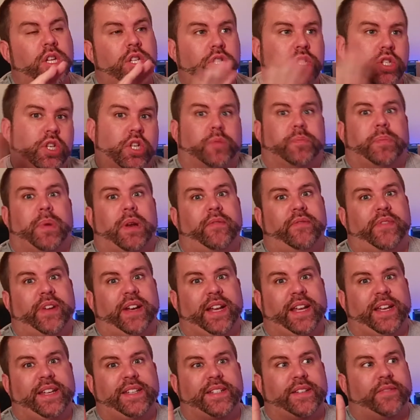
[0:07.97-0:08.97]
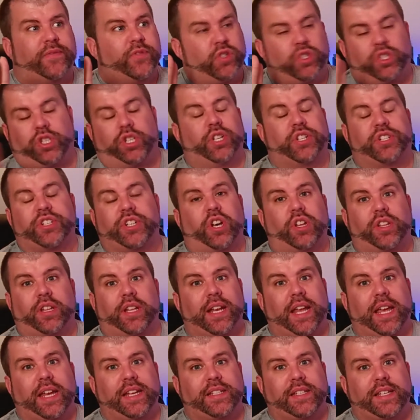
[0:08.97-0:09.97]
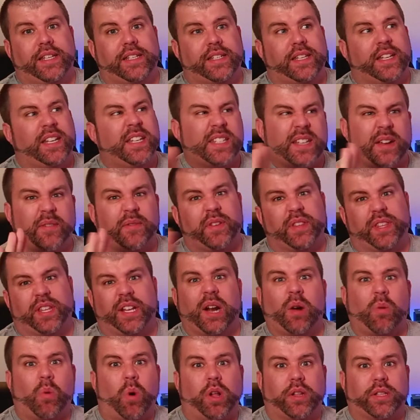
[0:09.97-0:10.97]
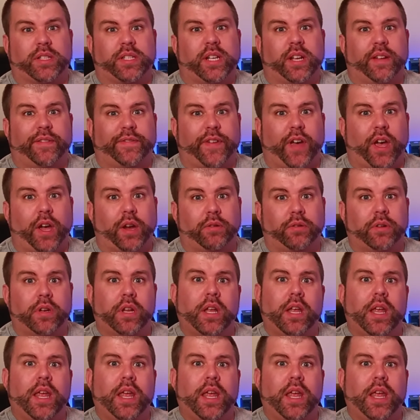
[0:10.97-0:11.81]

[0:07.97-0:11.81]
Just been released, I've just got the latest and it's everything I want in a phone.